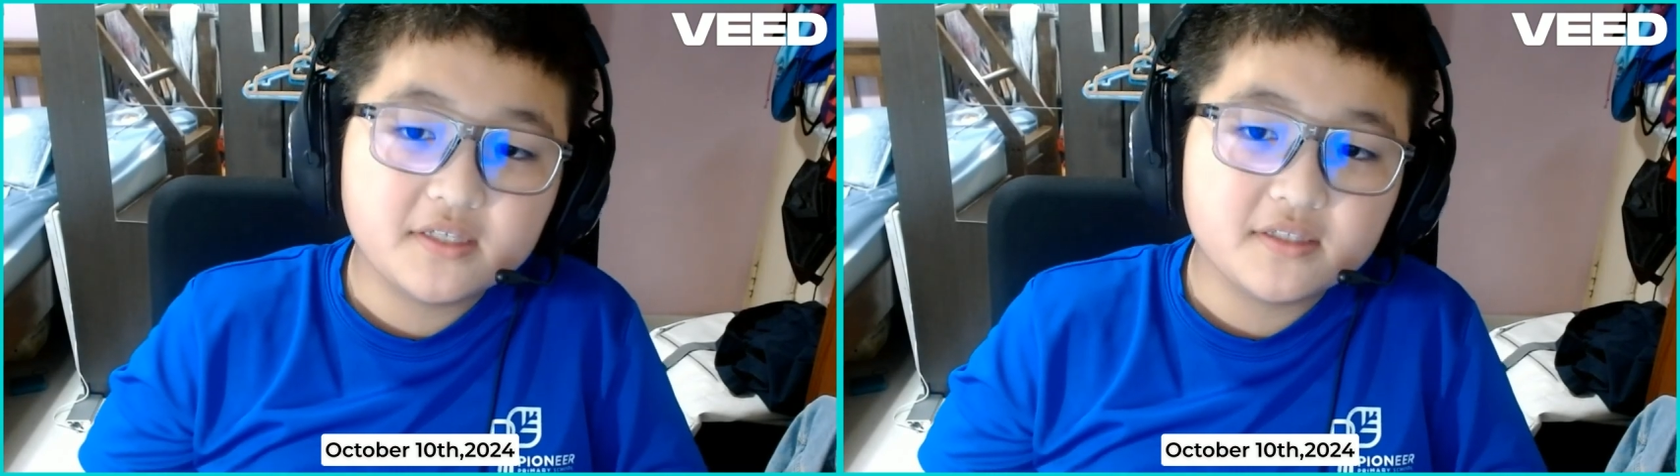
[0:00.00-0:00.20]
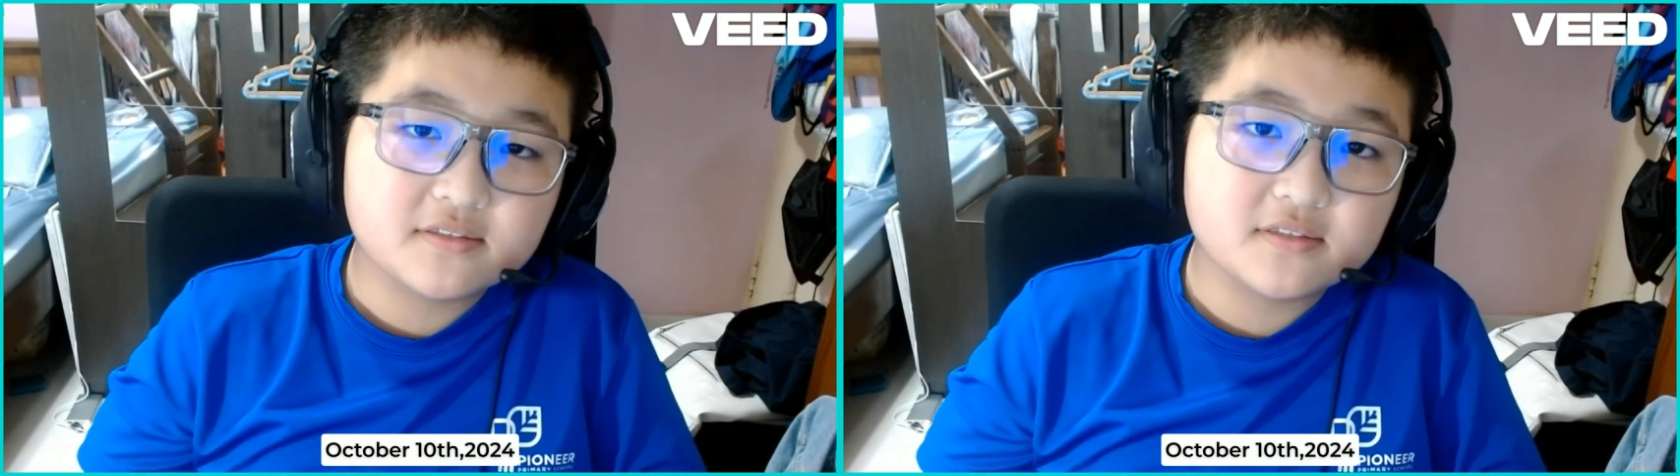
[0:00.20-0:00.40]

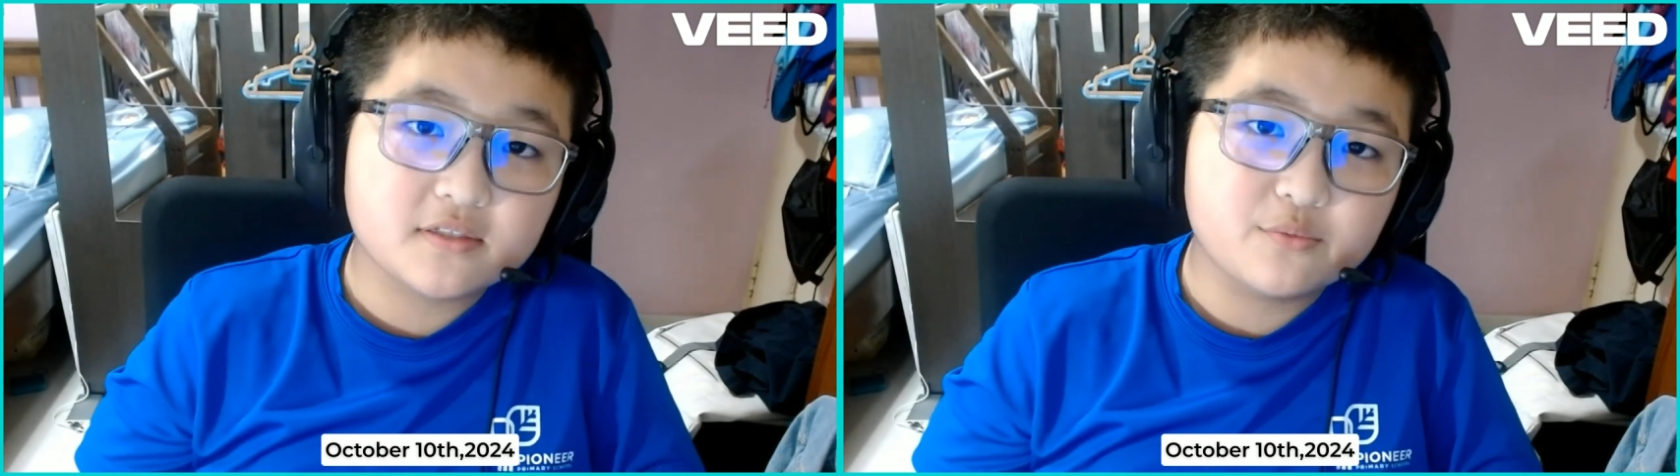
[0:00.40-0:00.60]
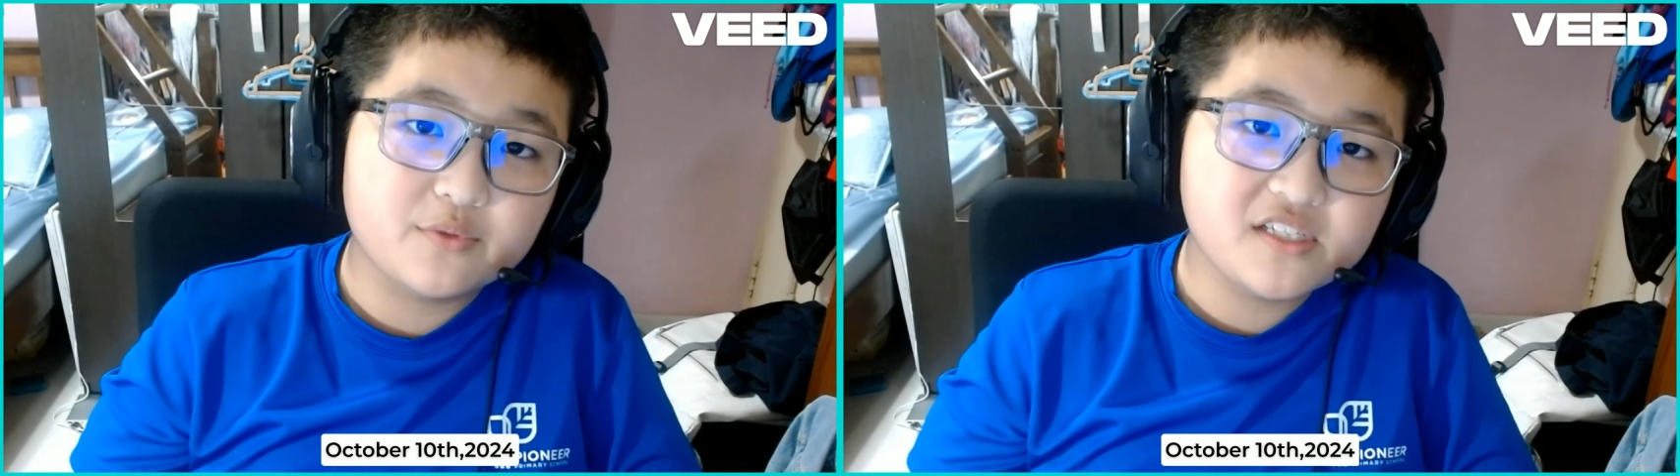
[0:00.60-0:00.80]
is a
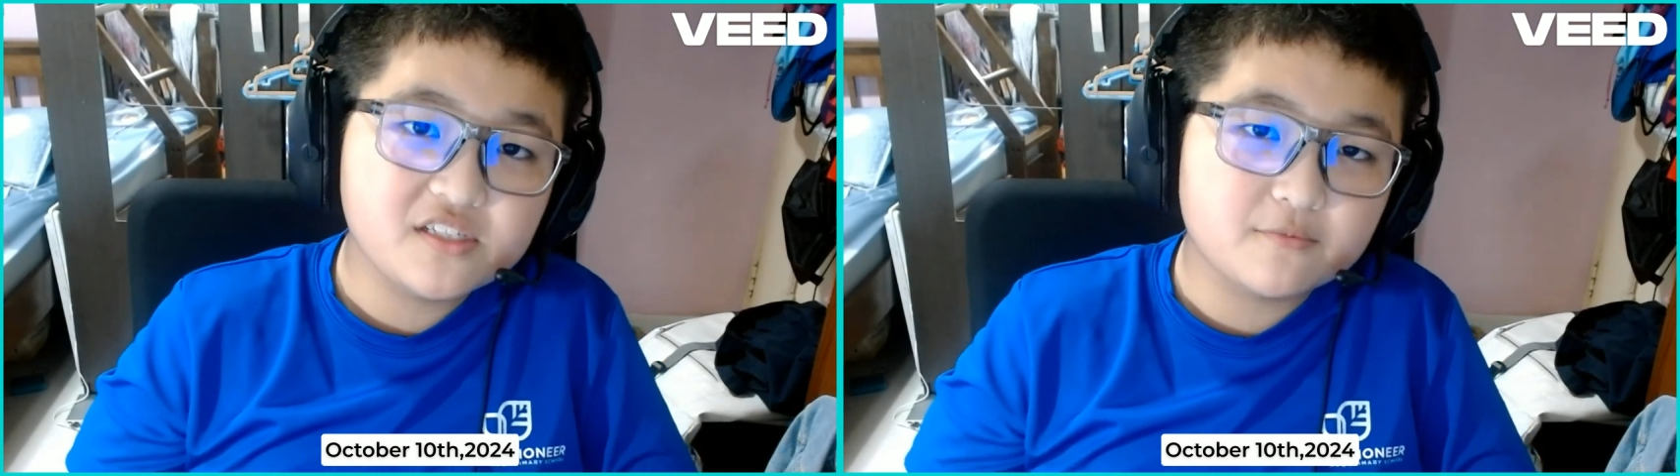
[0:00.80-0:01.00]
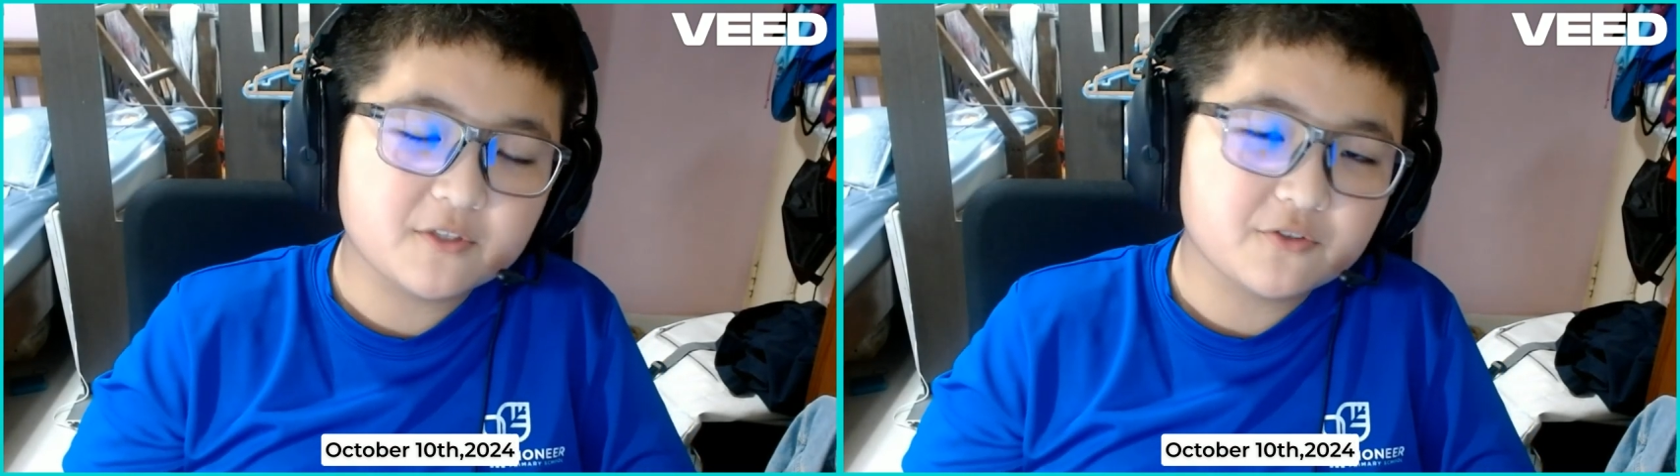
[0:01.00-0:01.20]
really
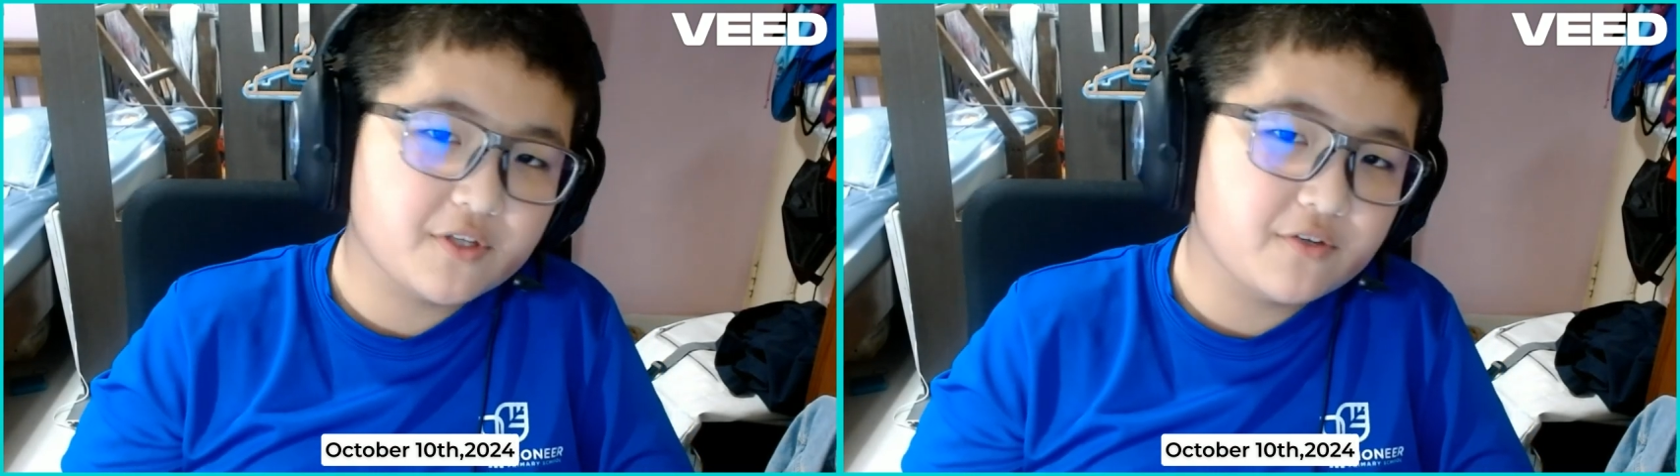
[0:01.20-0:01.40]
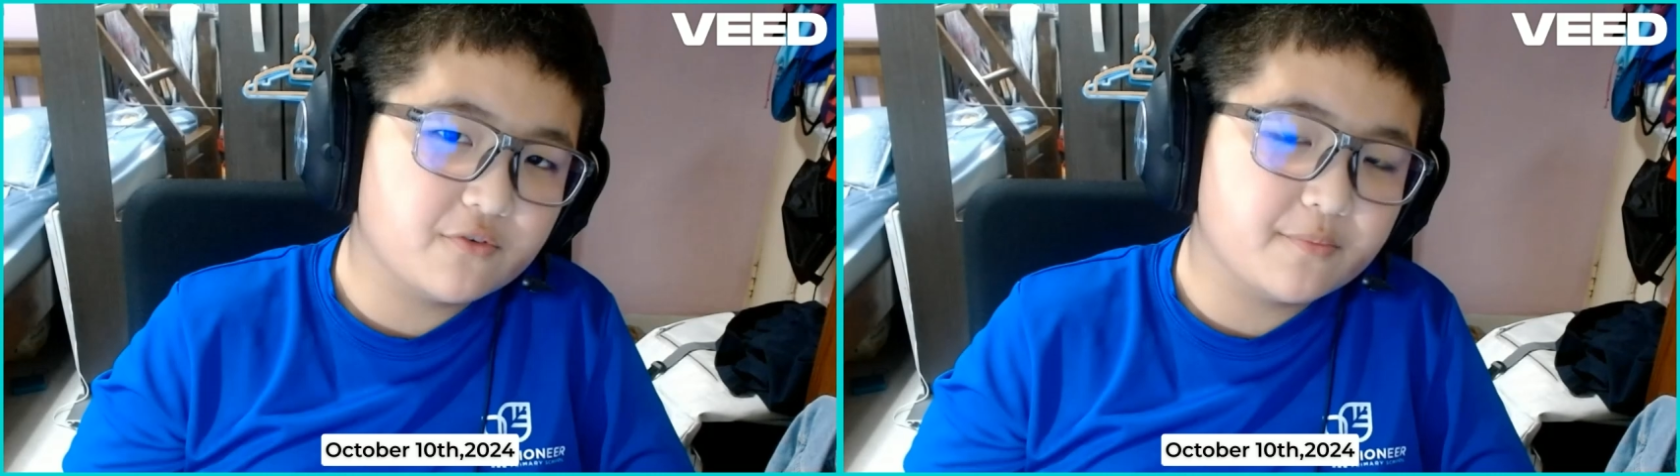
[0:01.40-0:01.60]
special day
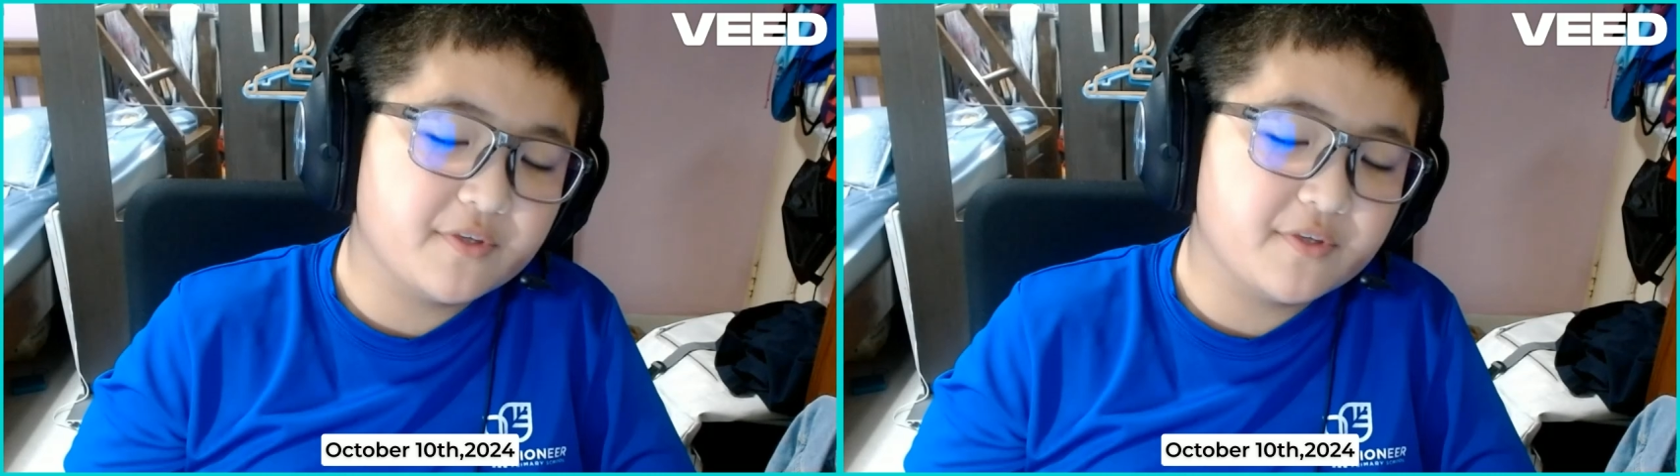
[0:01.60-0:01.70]
for me